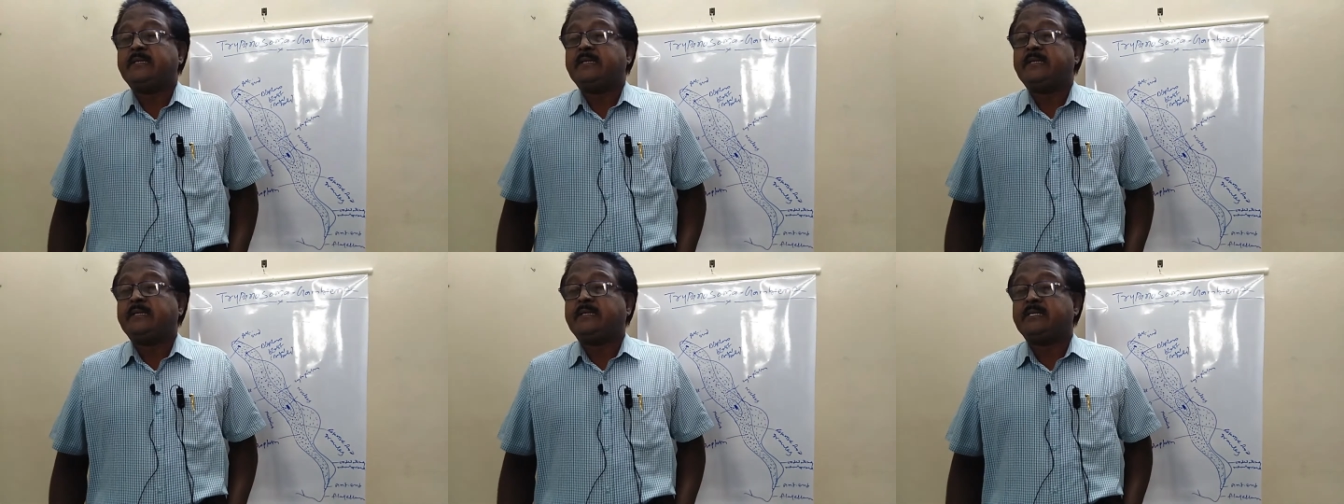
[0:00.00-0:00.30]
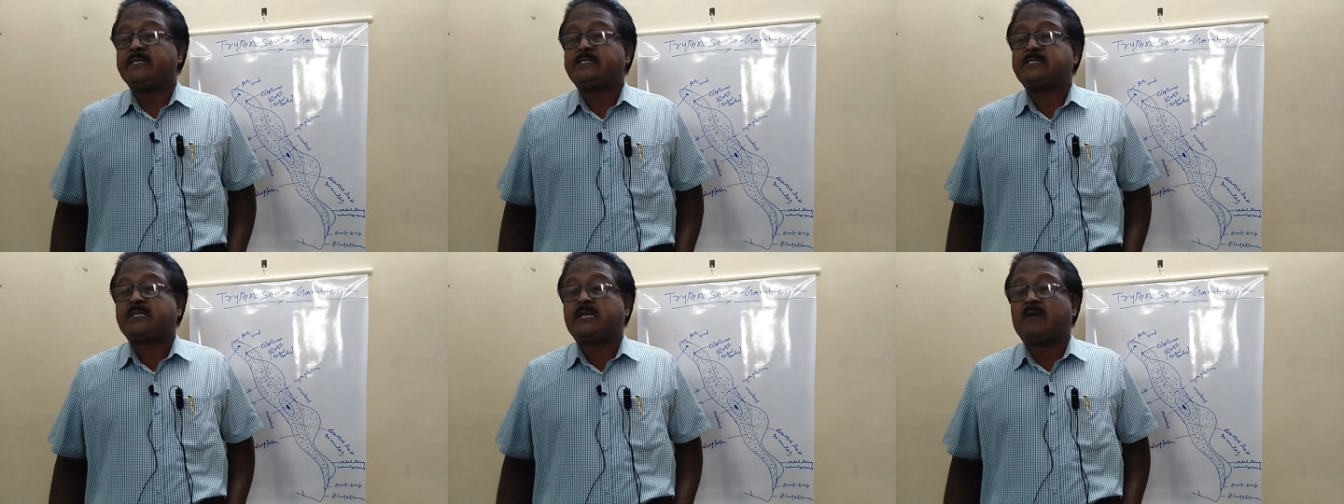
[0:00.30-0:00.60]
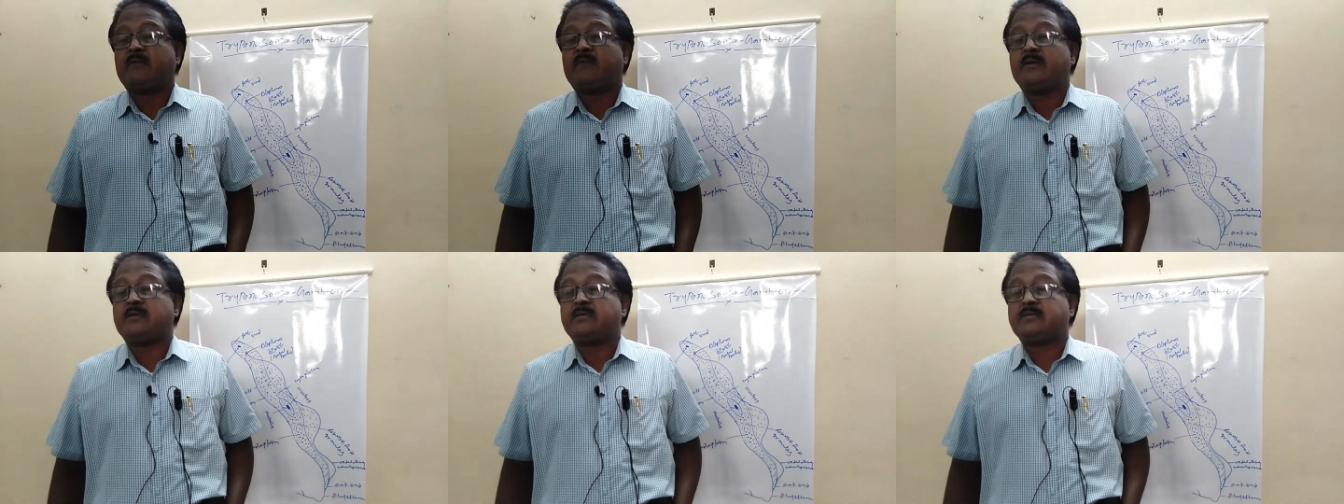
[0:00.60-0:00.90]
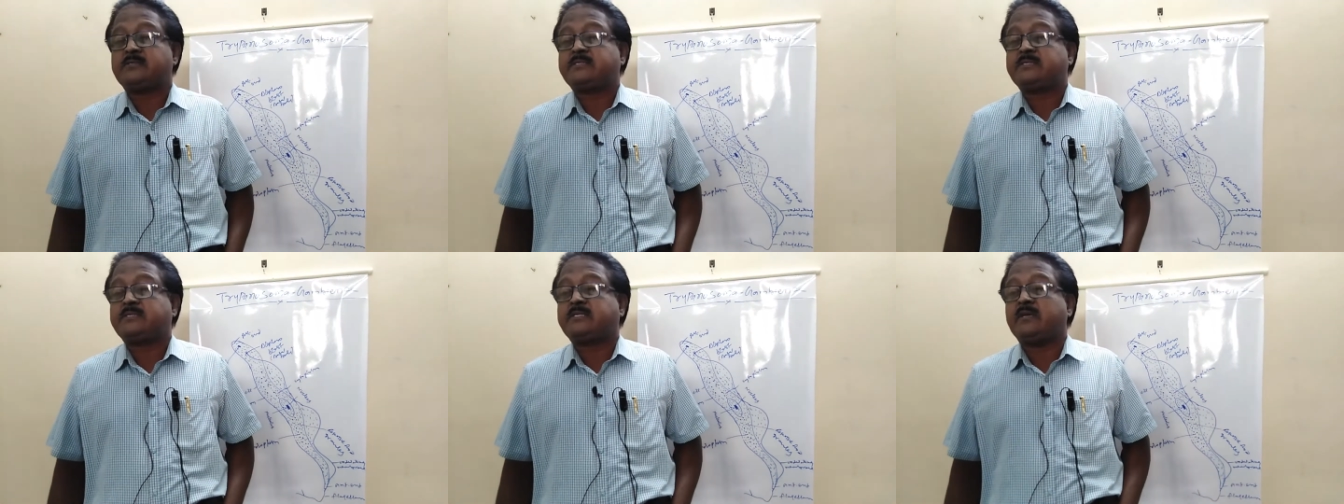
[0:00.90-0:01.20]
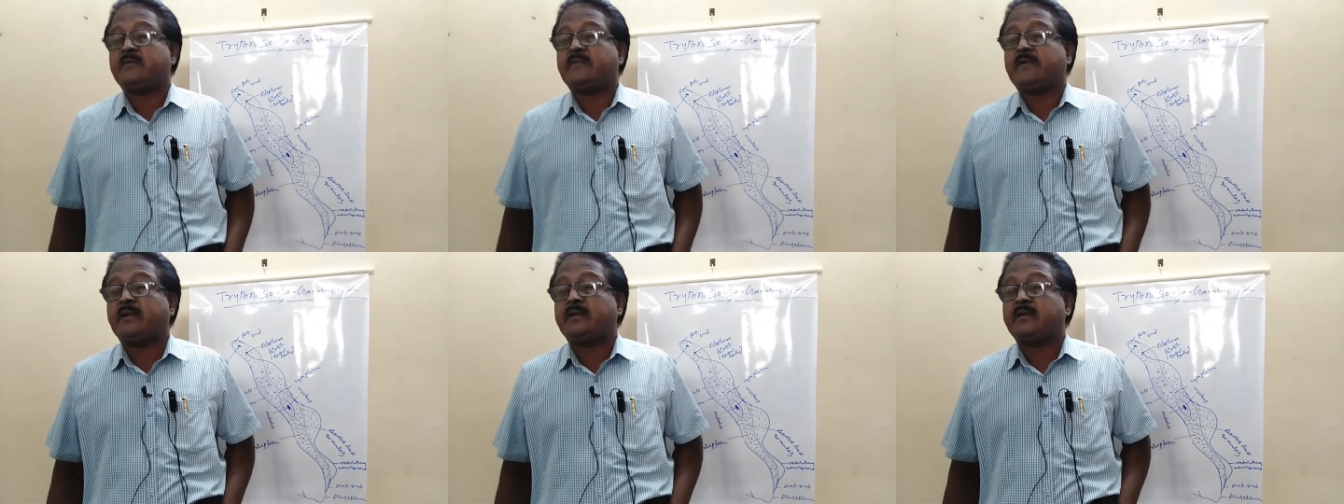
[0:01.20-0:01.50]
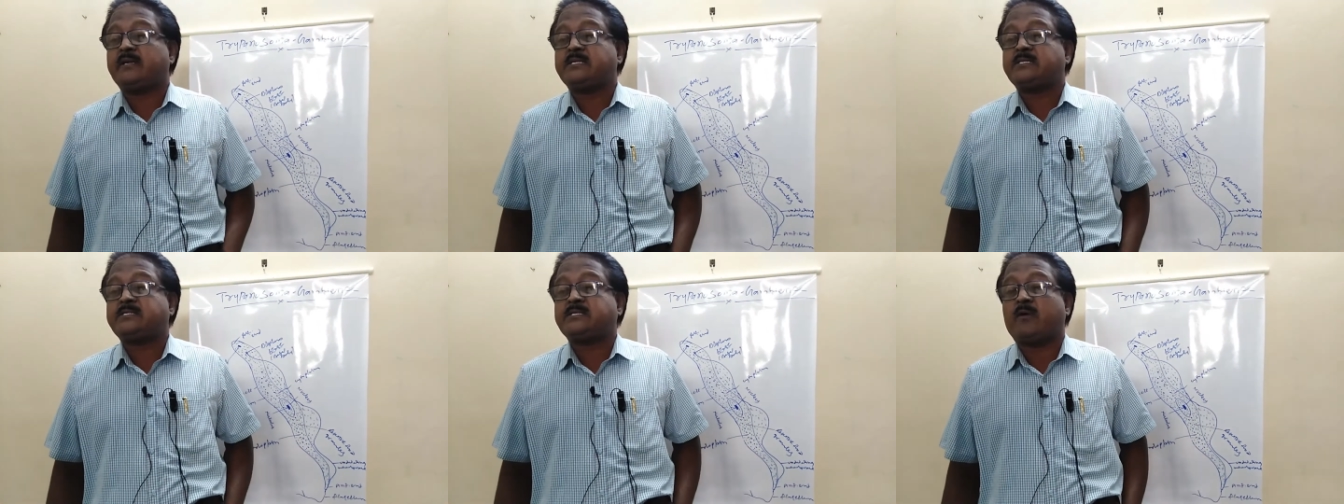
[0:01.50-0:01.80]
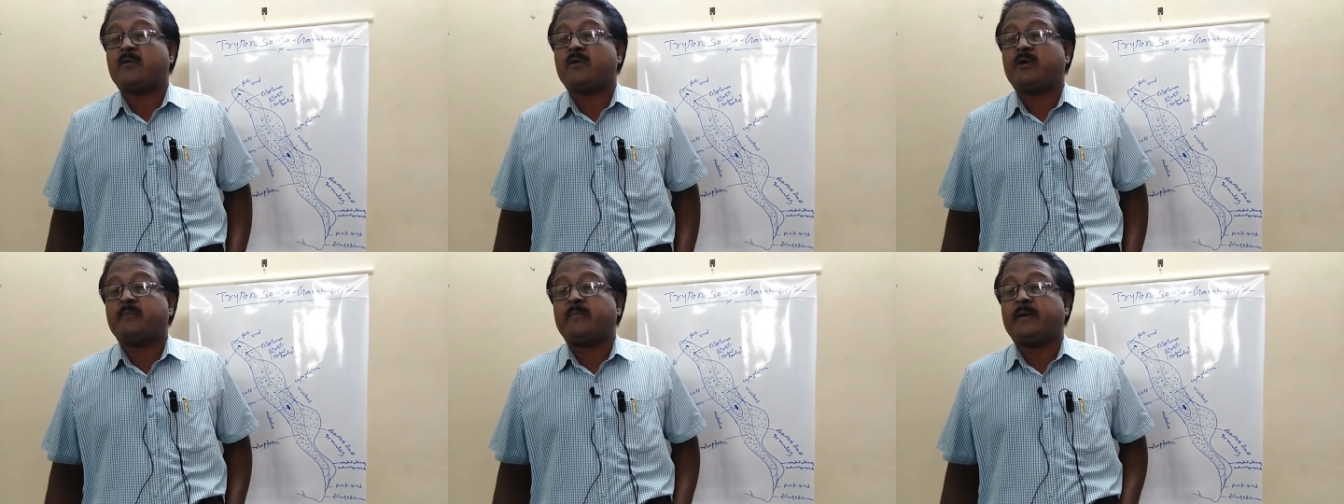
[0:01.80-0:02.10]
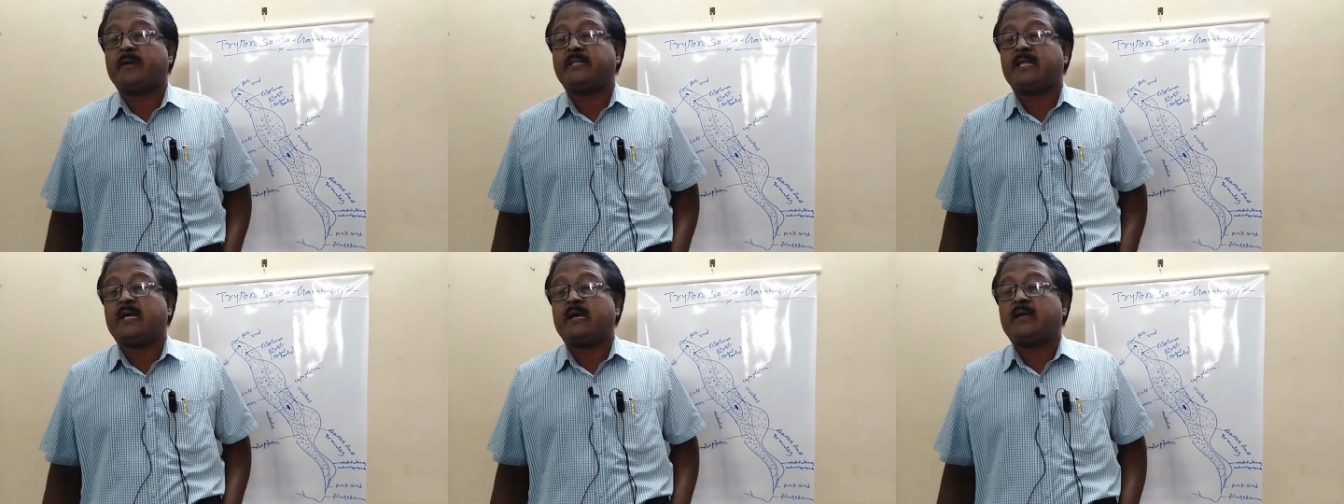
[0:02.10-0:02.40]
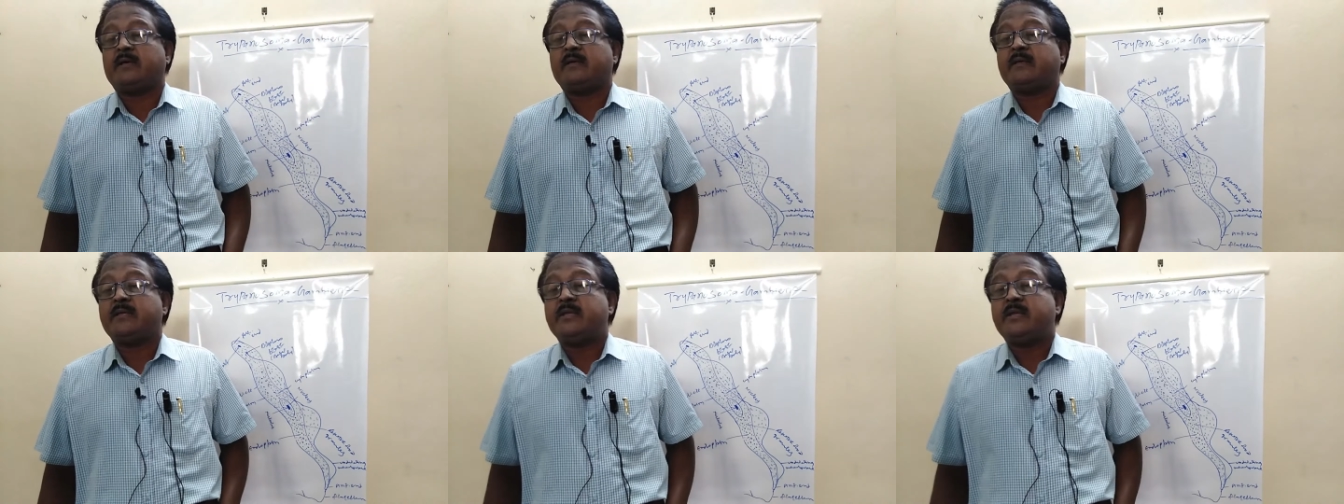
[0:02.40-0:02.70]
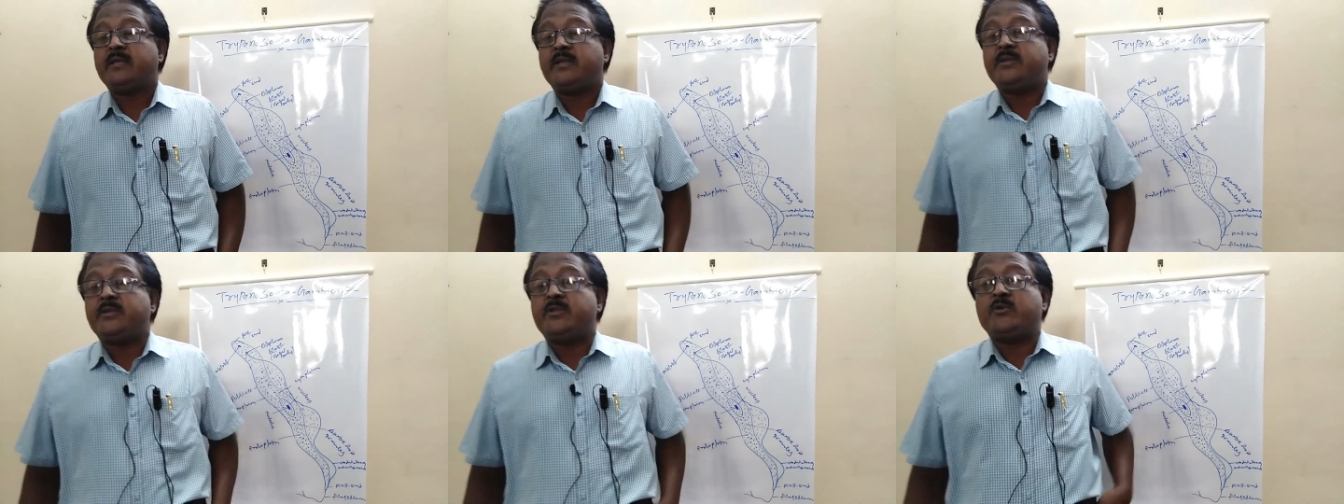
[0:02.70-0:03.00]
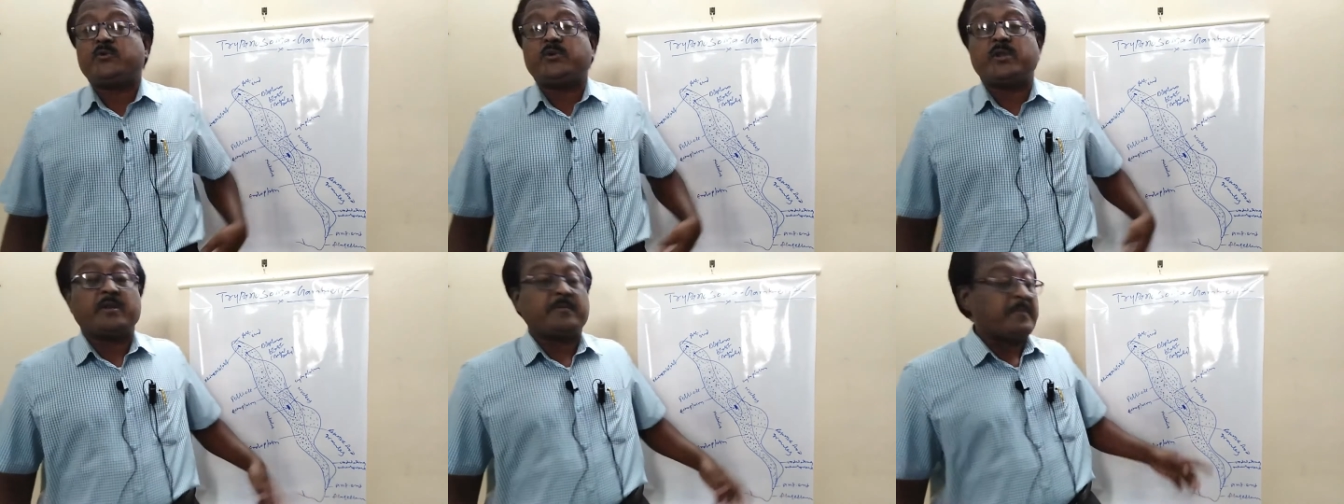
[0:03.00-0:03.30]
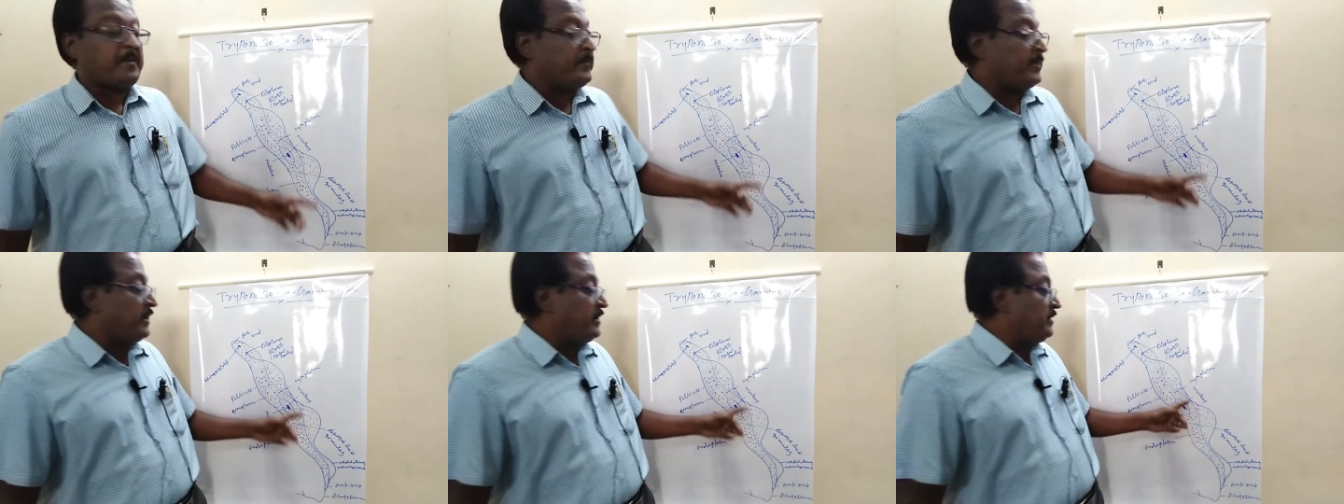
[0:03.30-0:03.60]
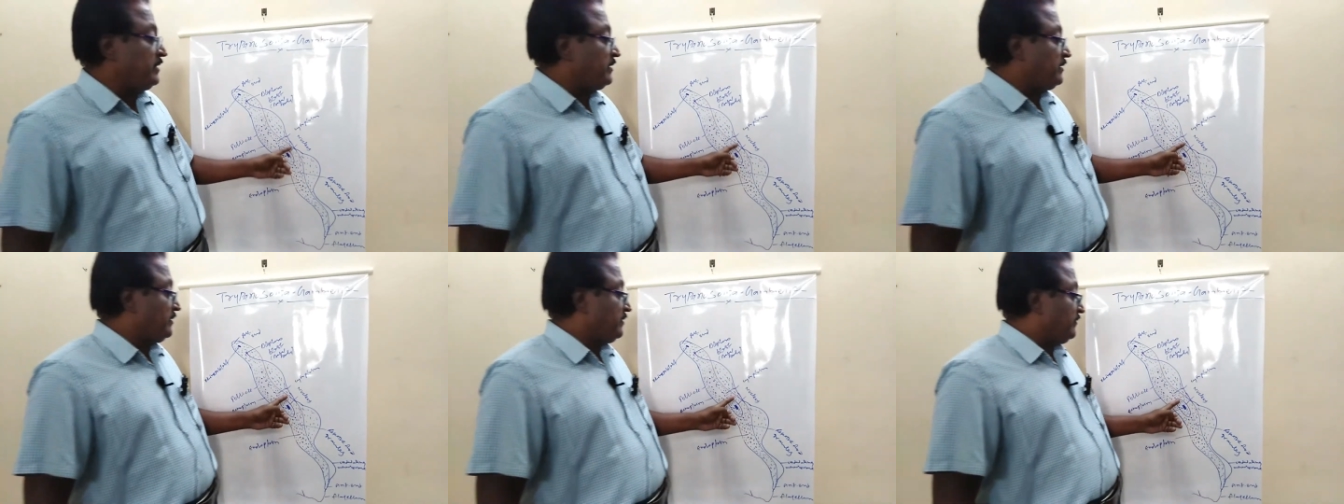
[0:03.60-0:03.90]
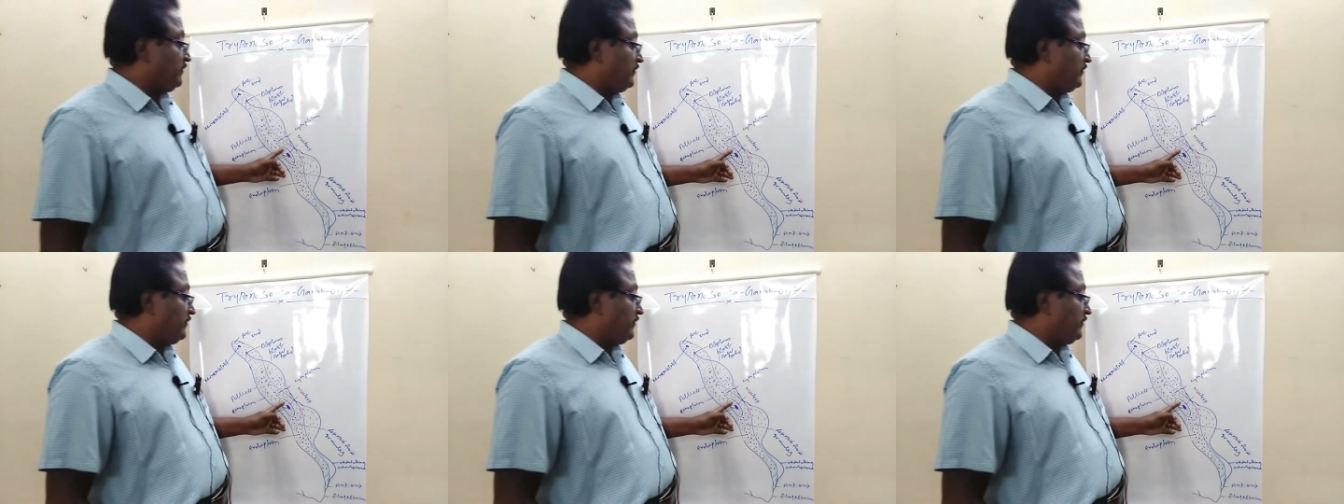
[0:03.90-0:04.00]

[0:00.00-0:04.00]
it is covered by the nuclear membrane,